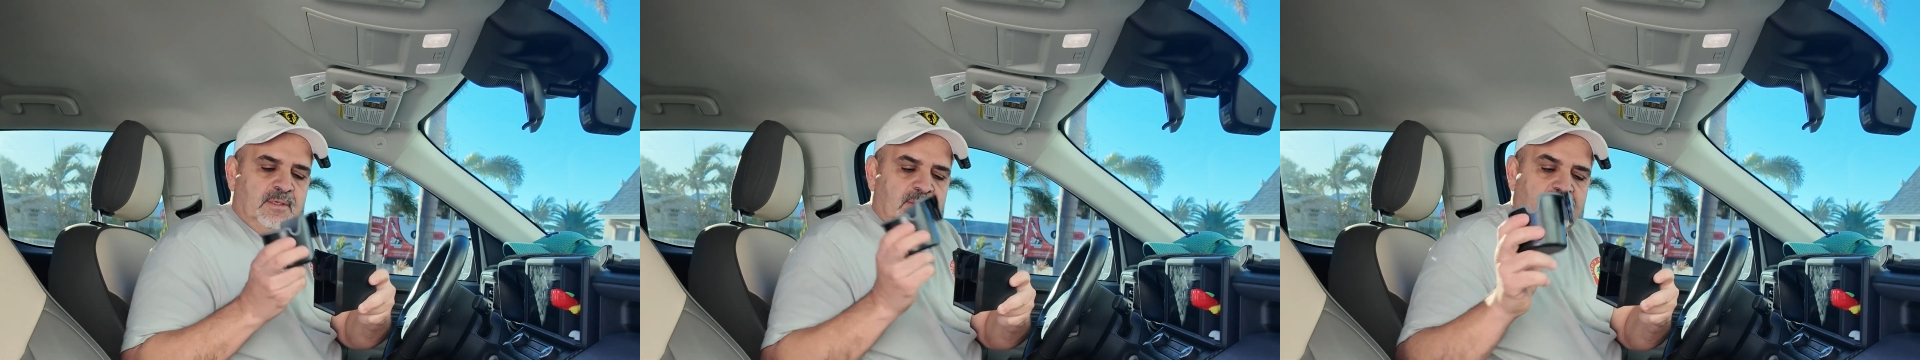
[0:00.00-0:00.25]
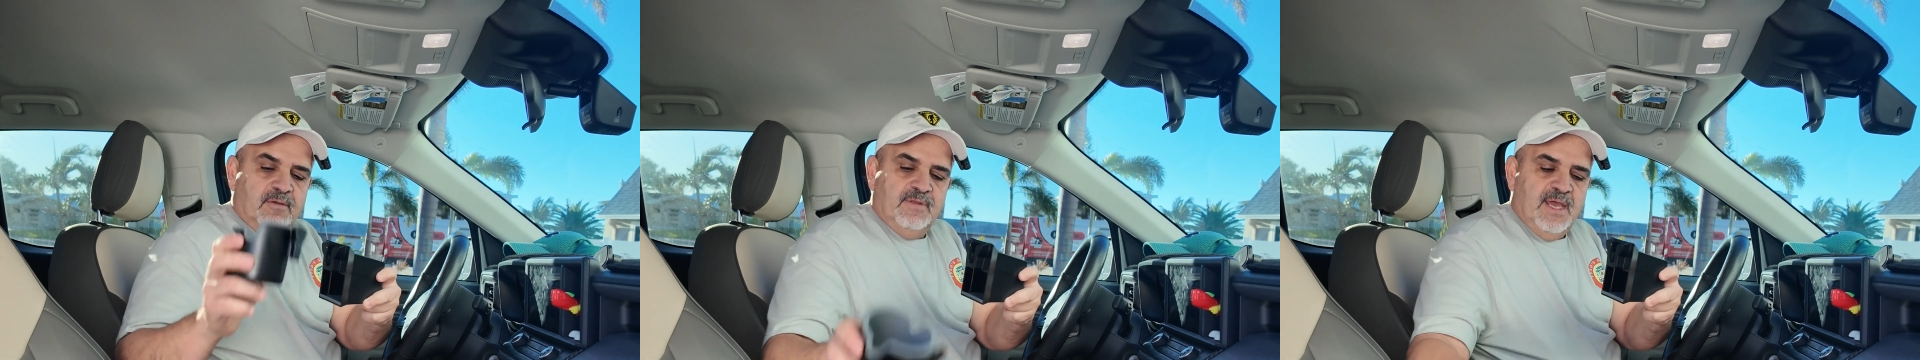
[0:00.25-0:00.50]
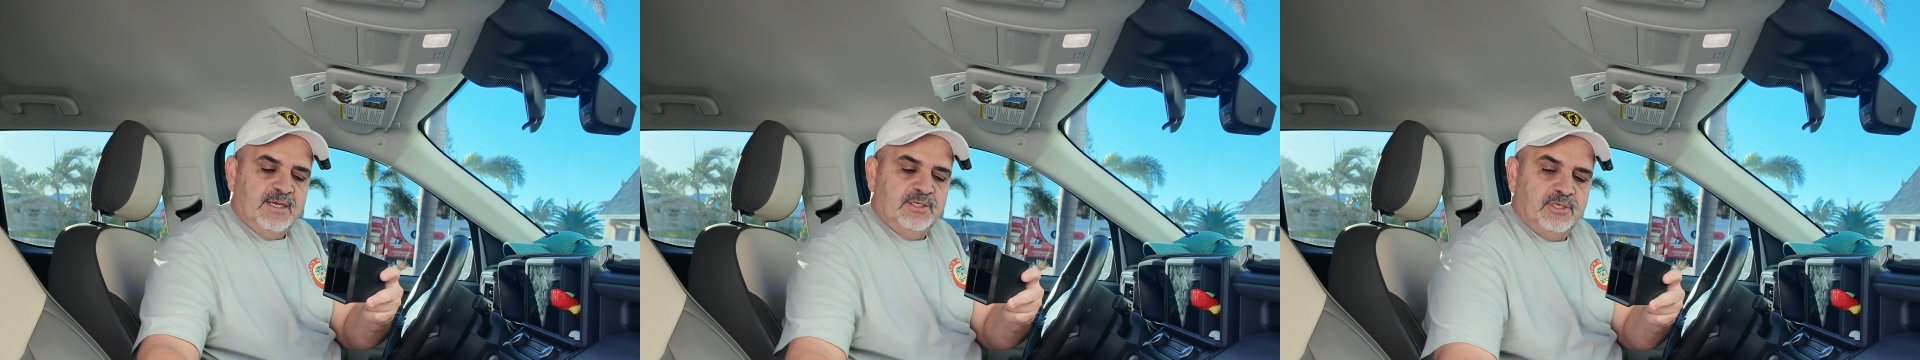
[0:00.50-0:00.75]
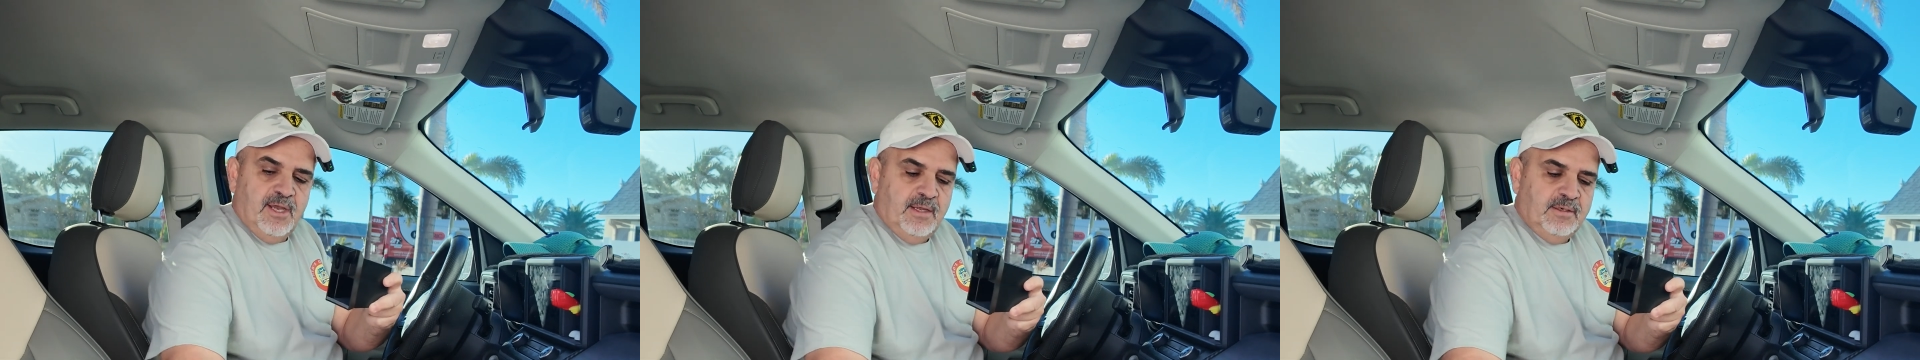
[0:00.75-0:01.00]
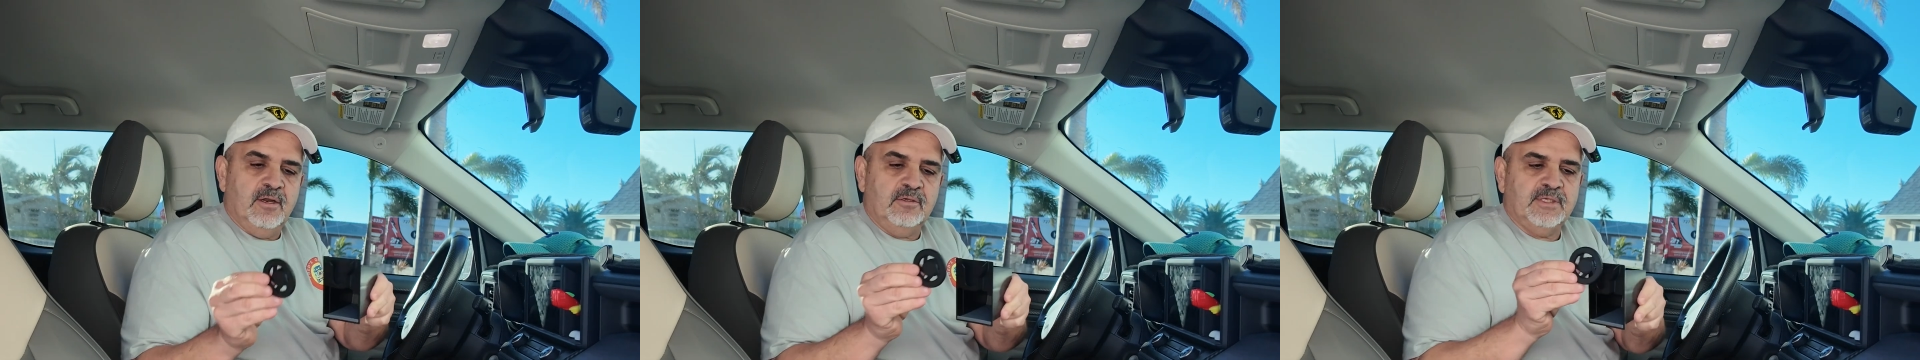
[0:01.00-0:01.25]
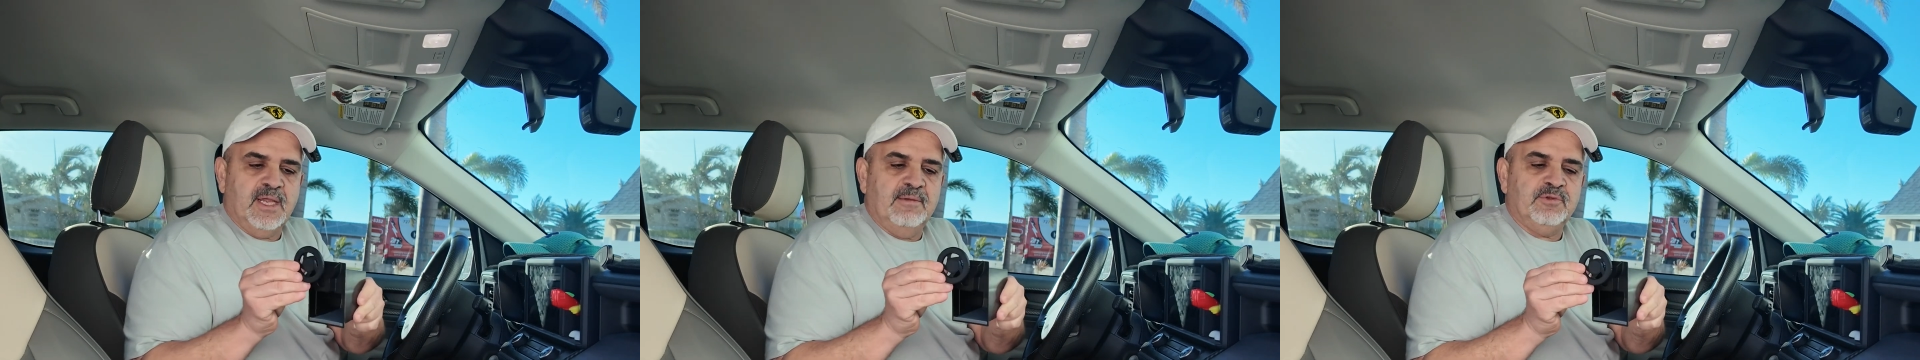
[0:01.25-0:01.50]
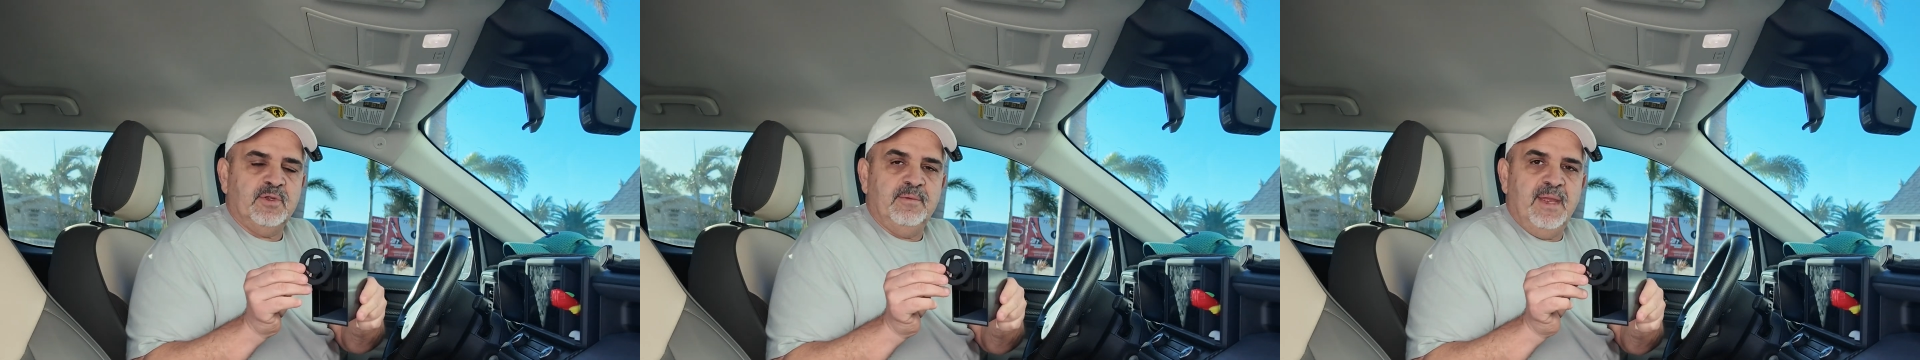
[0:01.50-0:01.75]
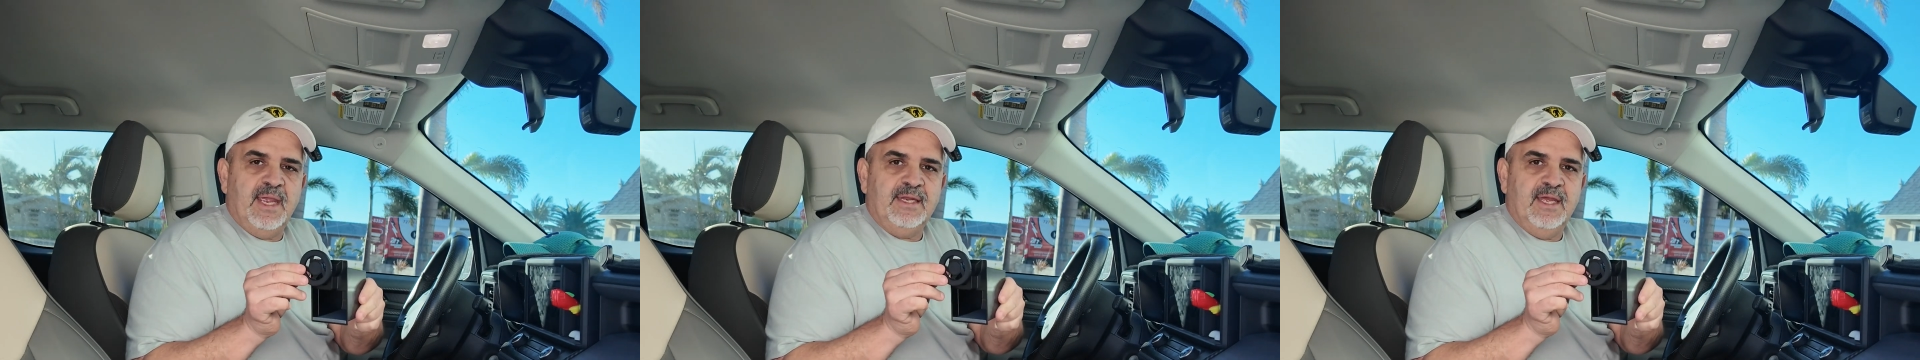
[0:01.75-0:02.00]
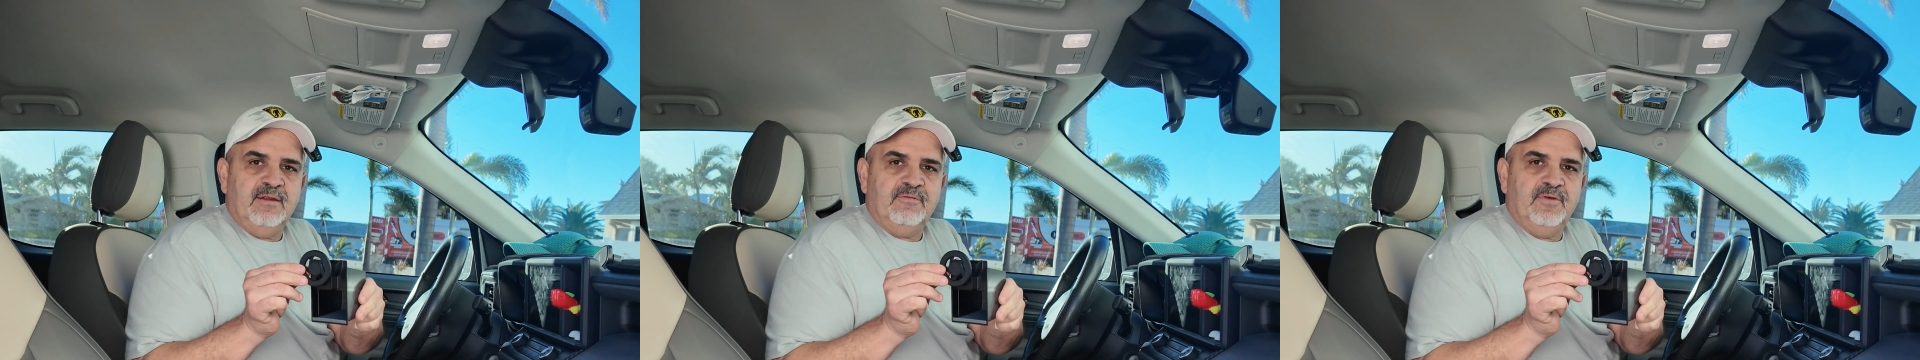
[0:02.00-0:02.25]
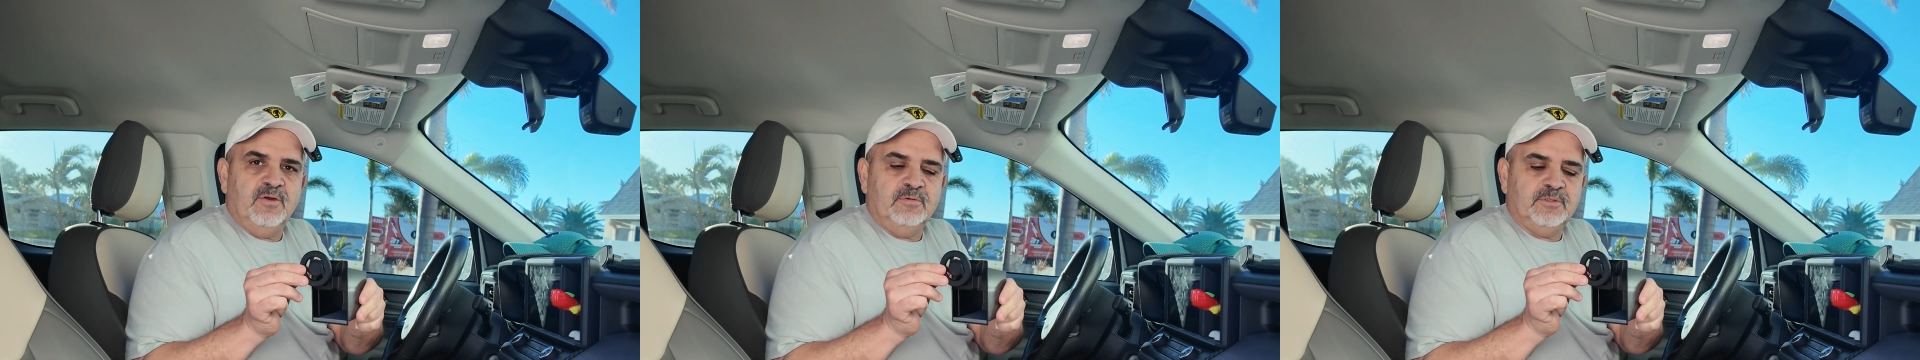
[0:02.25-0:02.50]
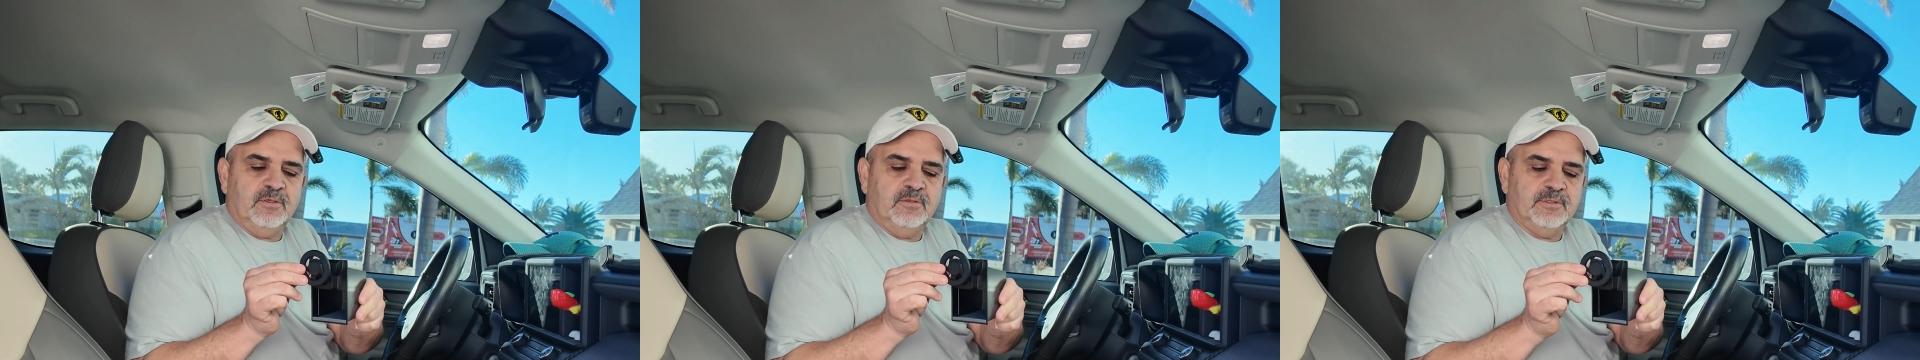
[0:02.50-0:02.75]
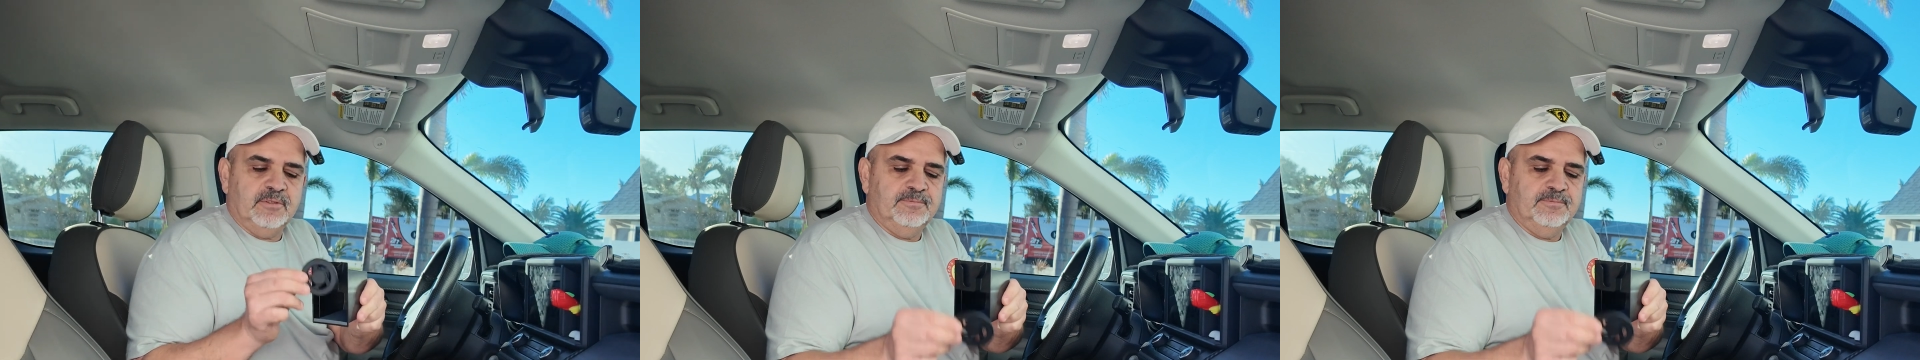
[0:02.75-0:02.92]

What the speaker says: Give that a shot. It also comes with a magnetic fold holder.